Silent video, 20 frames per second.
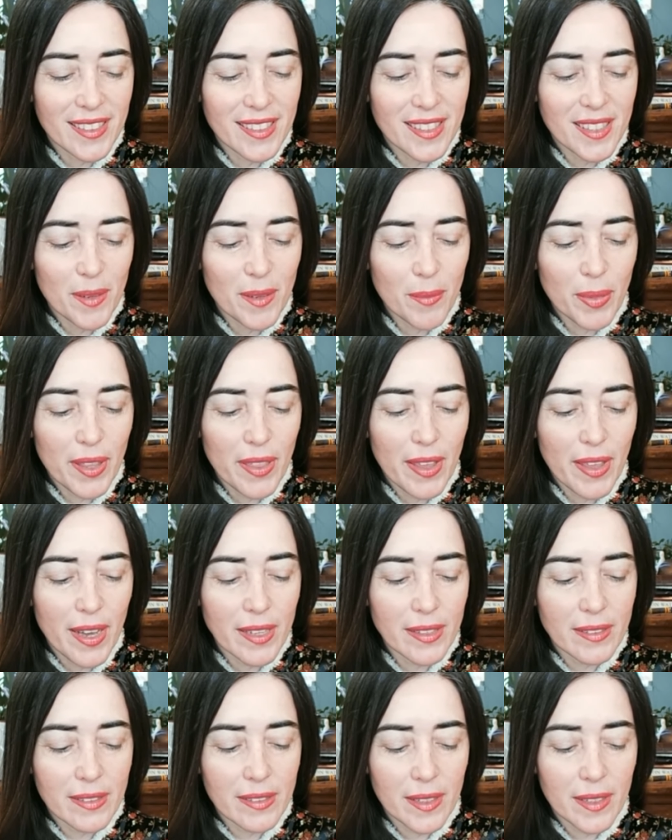simply
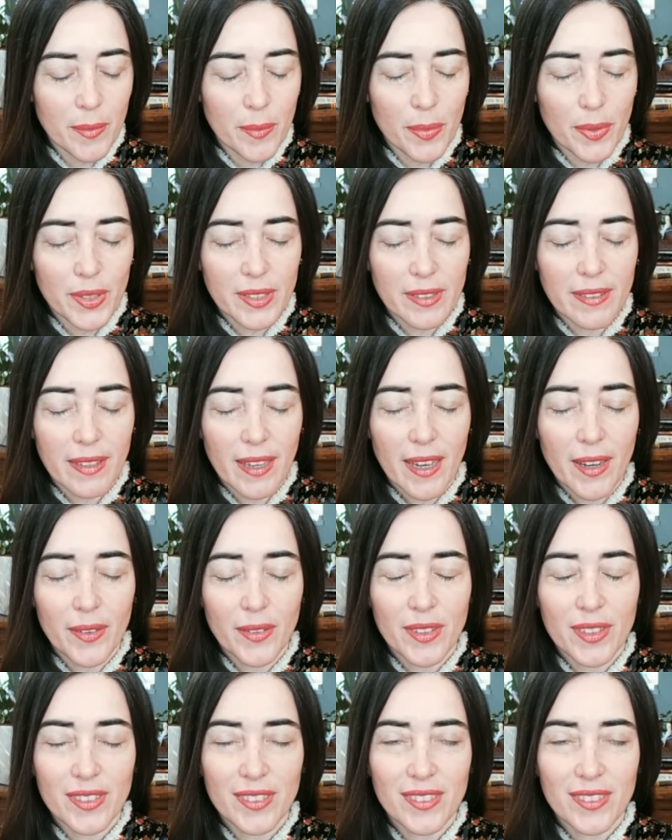that, and put it down.